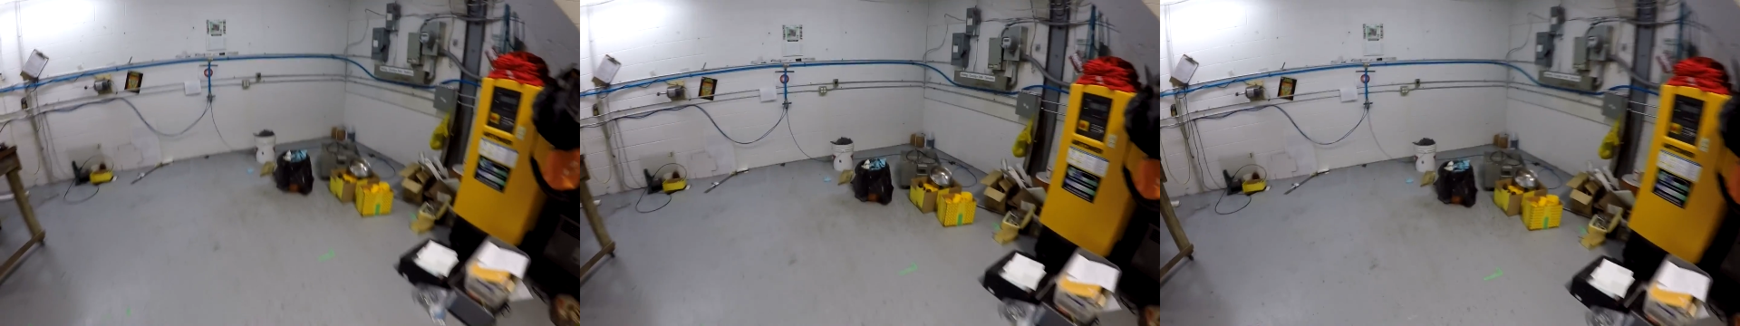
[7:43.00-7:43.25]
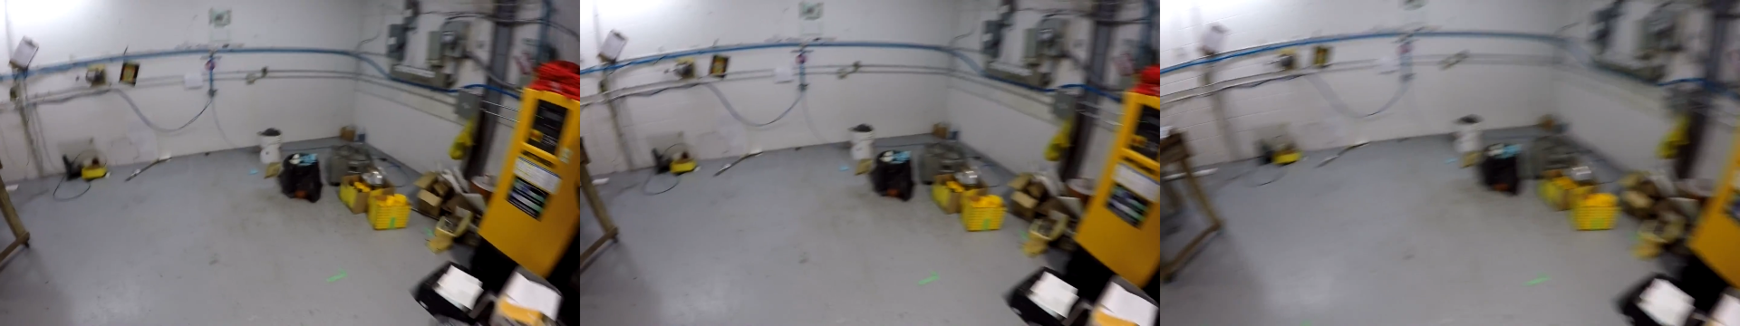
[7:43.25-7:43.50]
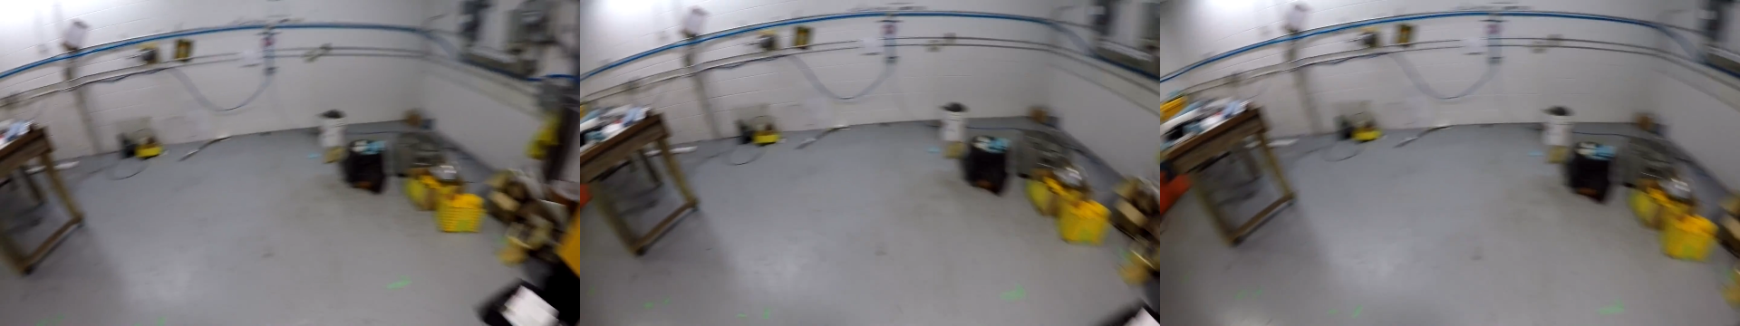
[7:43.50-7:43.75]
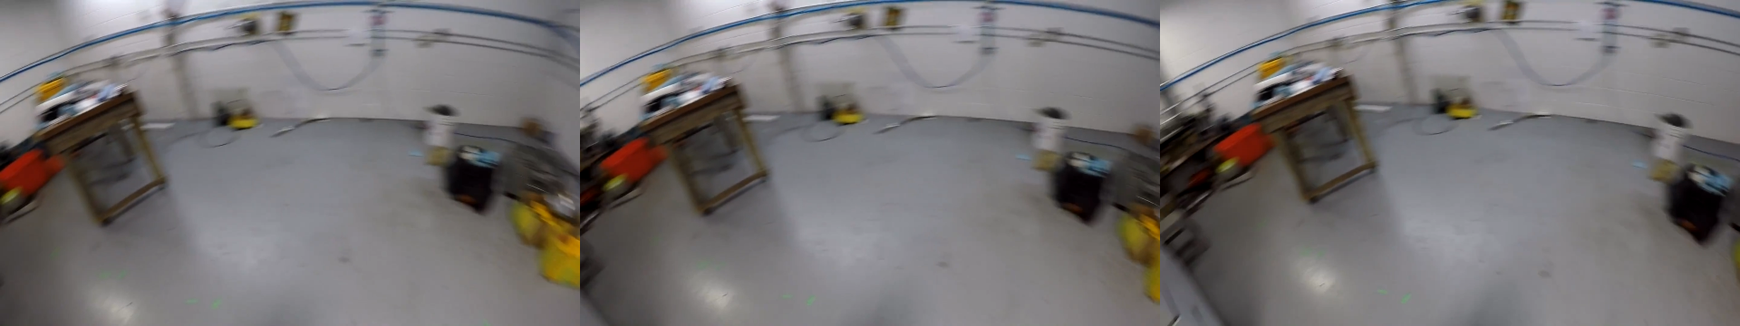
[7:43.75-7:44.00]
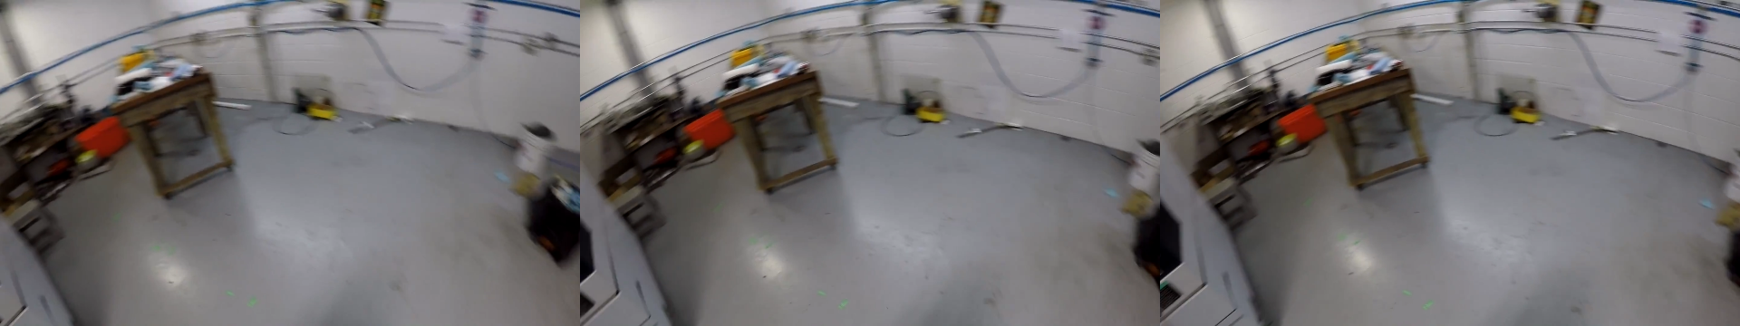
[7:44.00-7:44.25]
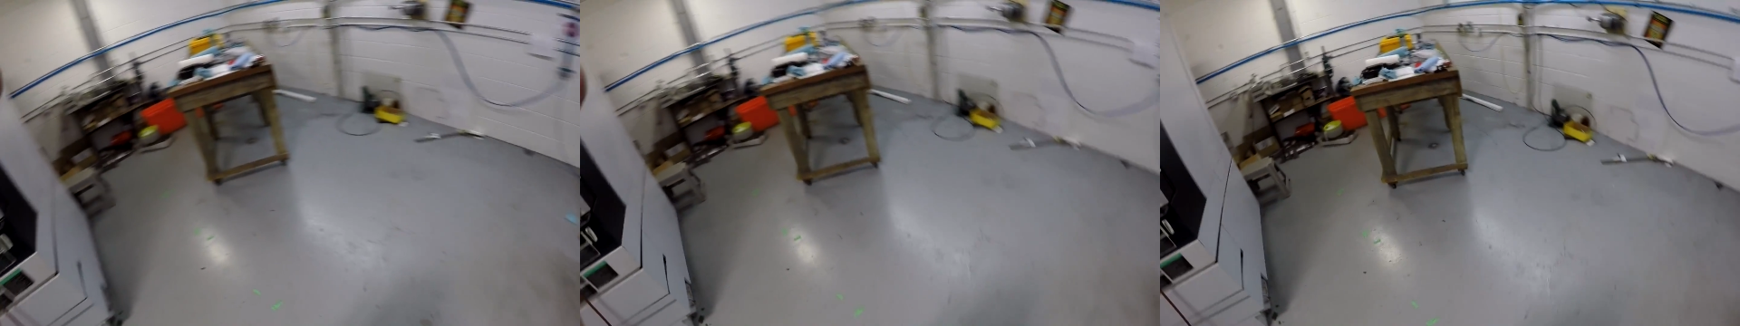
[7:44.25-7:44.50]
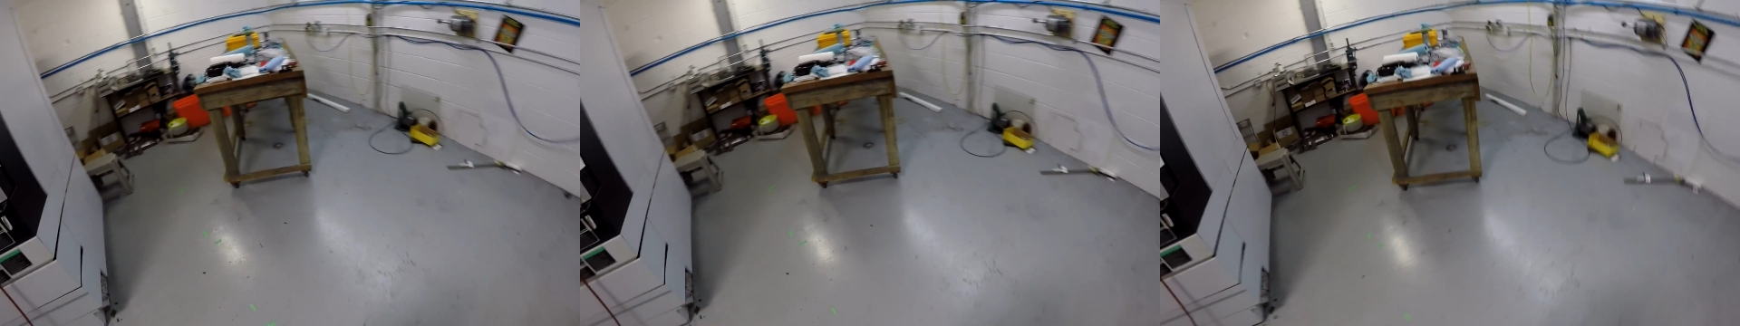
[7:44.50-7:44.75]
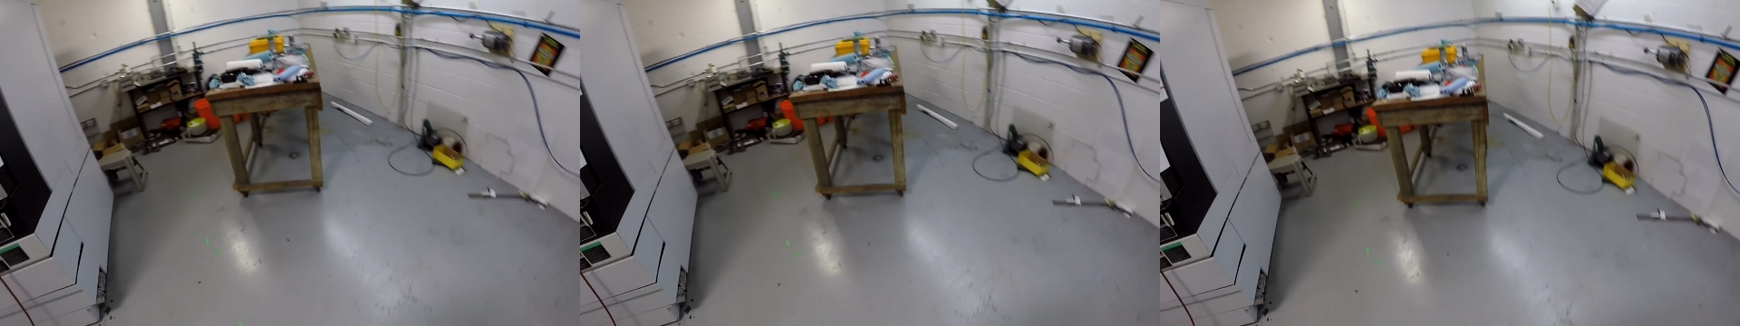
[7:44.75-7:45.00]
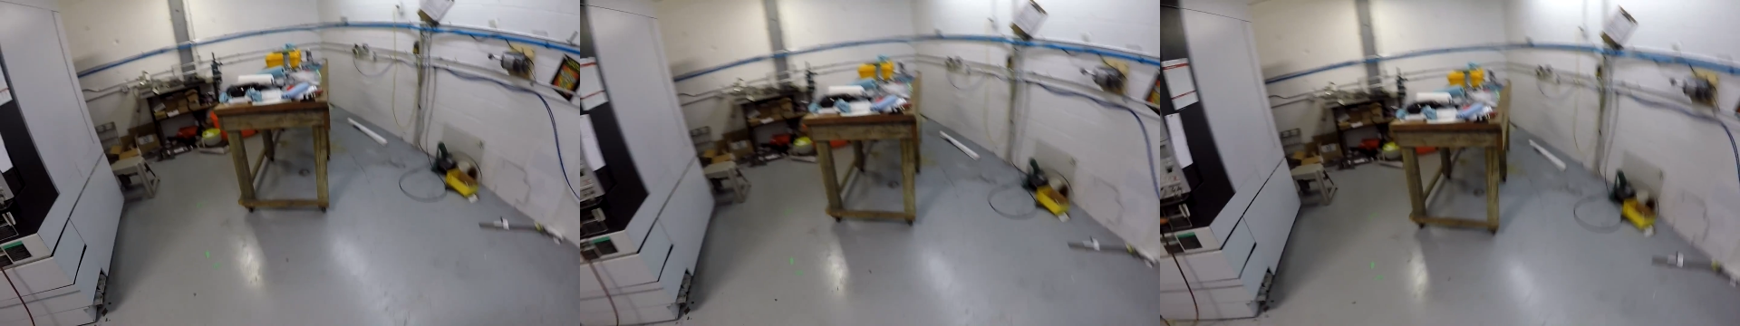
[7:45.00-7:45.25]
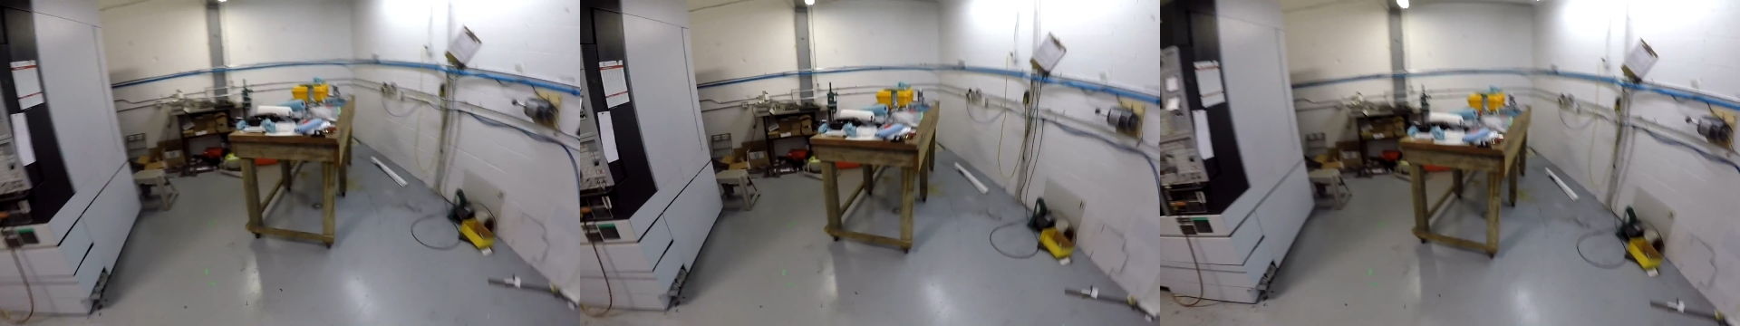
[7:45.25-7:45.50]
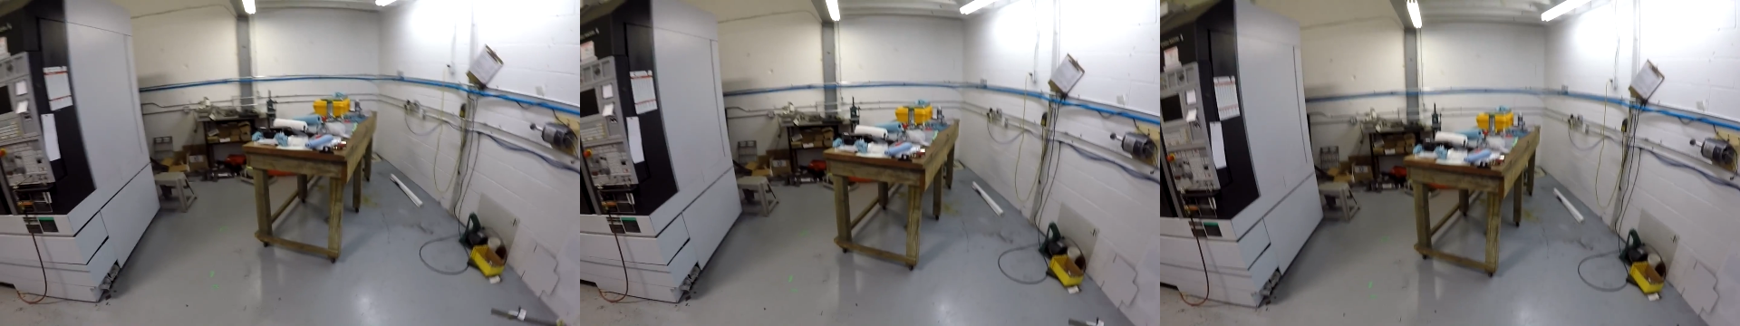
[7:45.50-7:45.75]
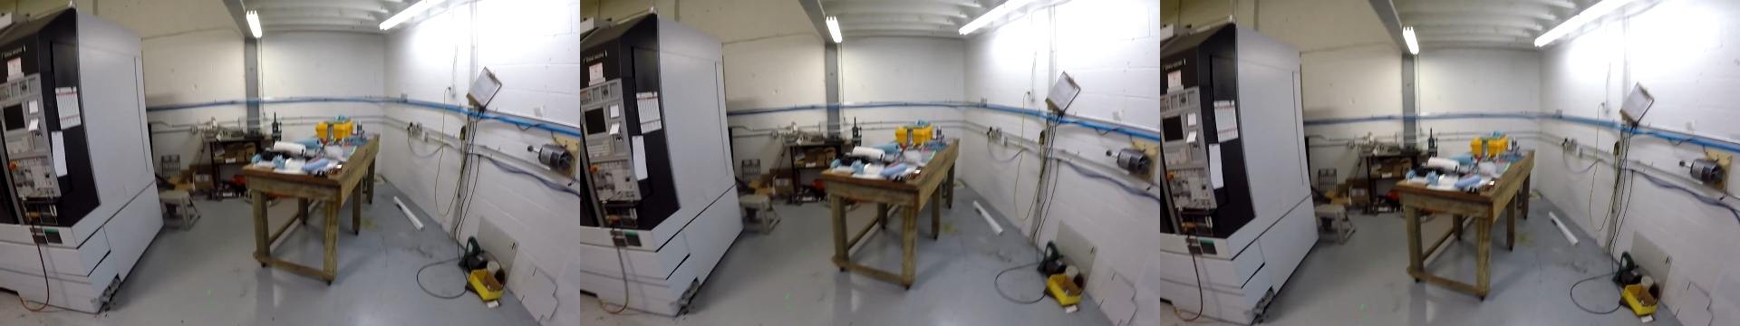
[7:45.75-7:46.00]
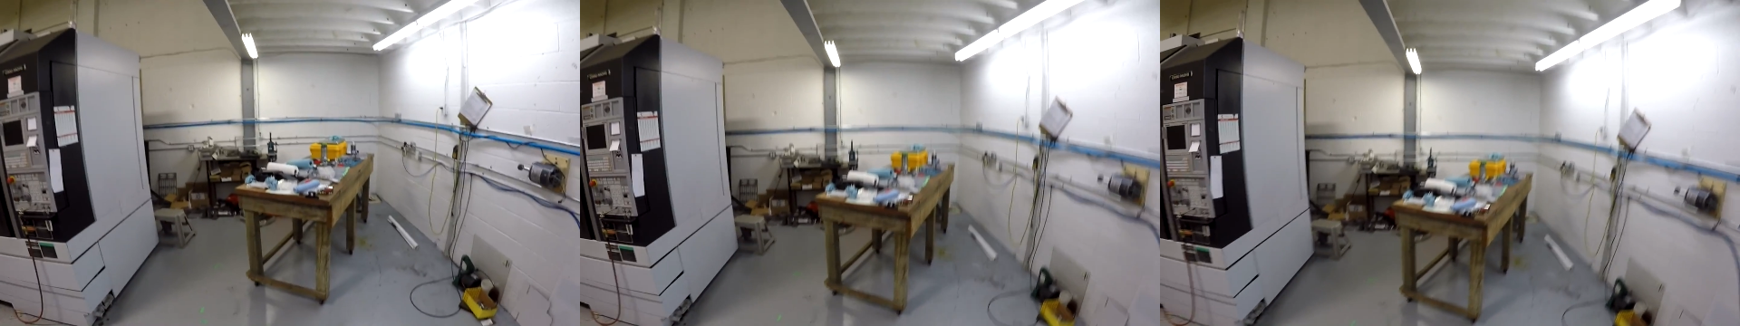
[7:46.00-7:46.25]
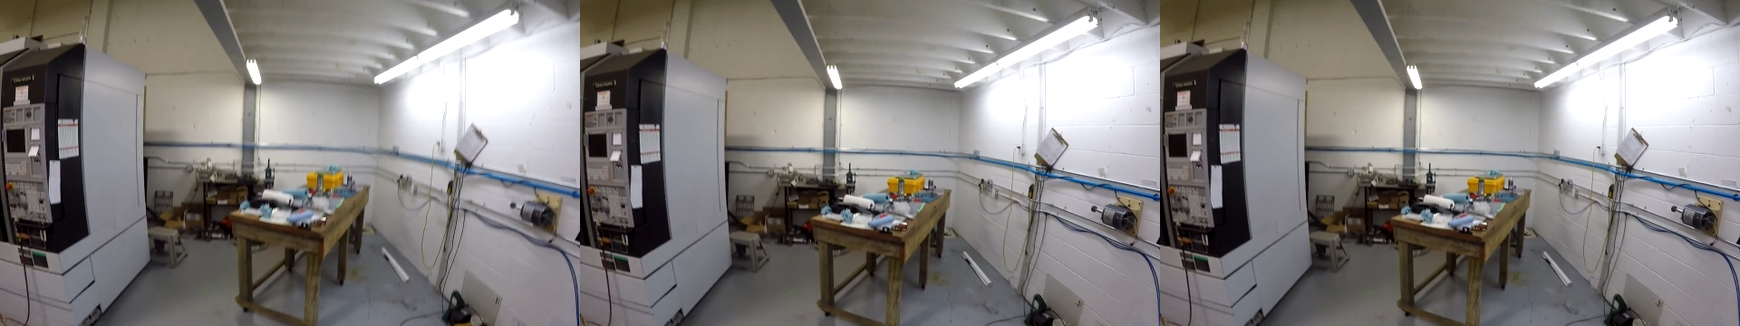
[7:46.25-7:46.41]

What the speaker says: Nobody's mouth can be seen.